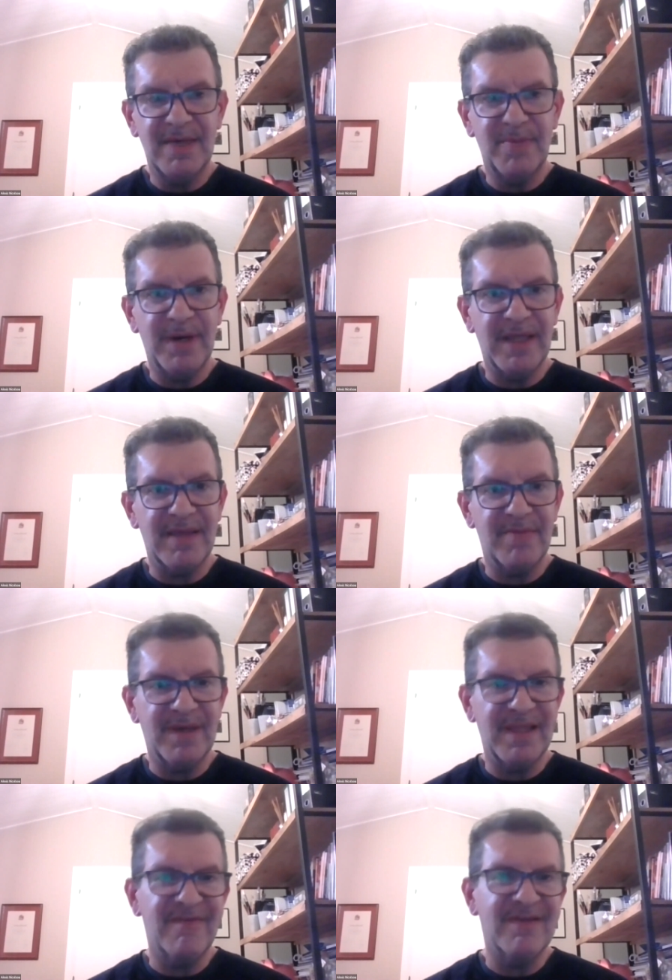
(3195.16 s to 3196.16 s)
by the
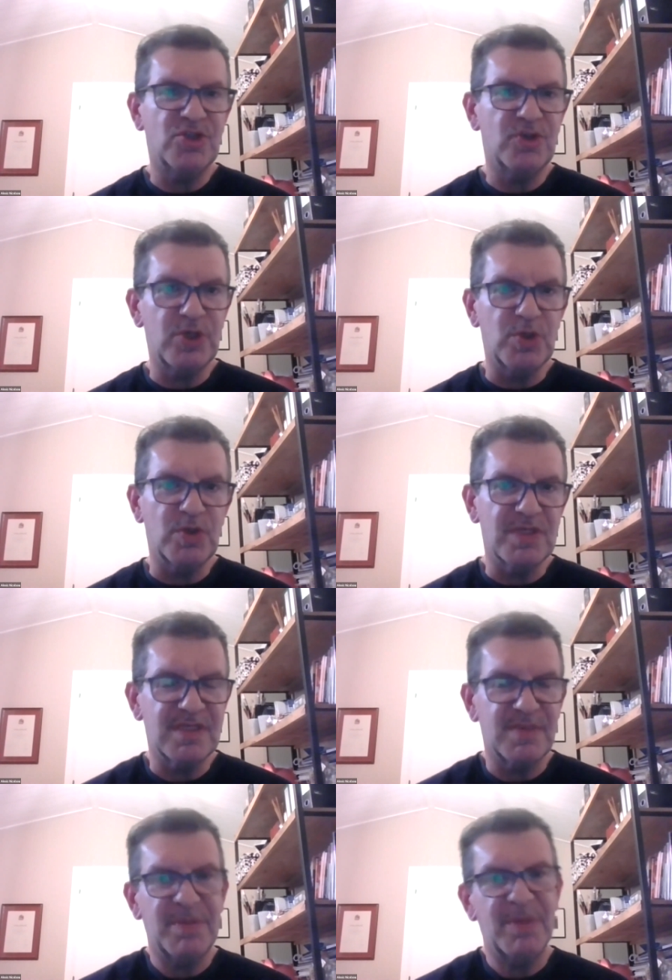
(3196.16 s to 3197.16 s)
eventual users,
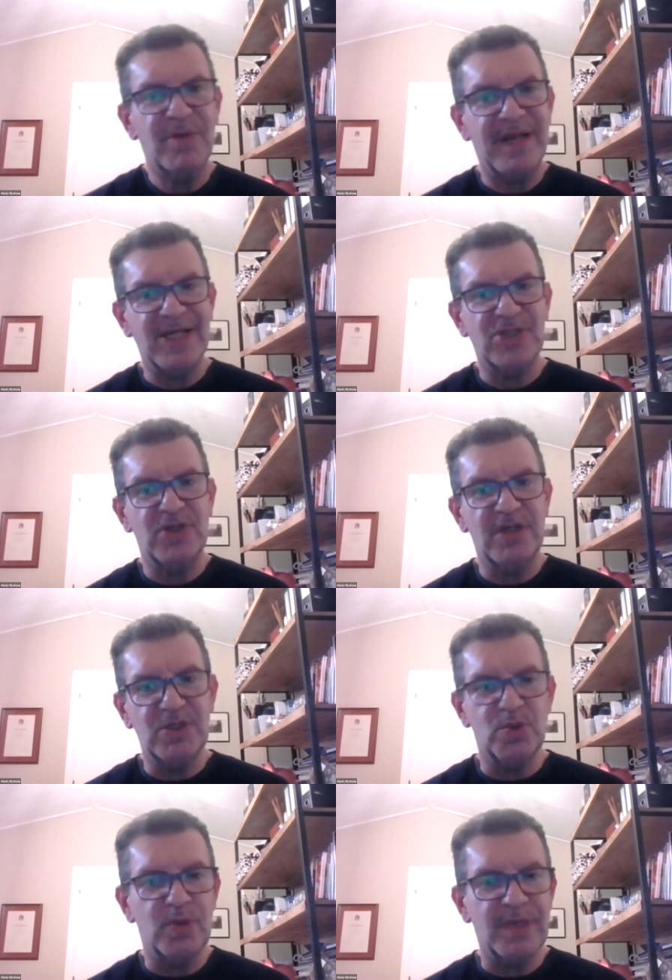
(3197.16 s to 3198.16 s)
the people that actually
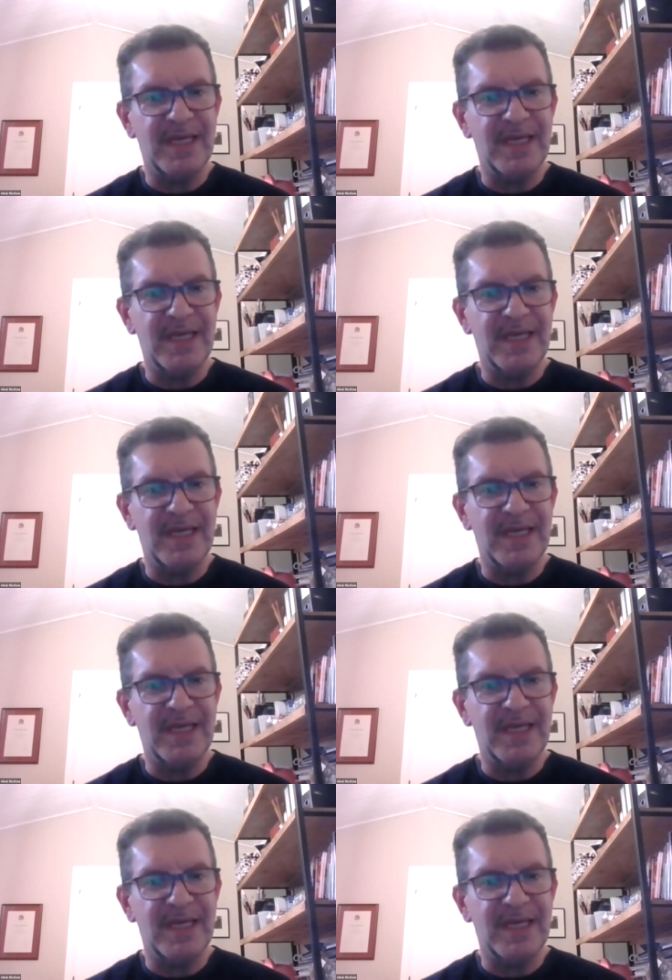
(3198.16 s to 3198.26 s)
do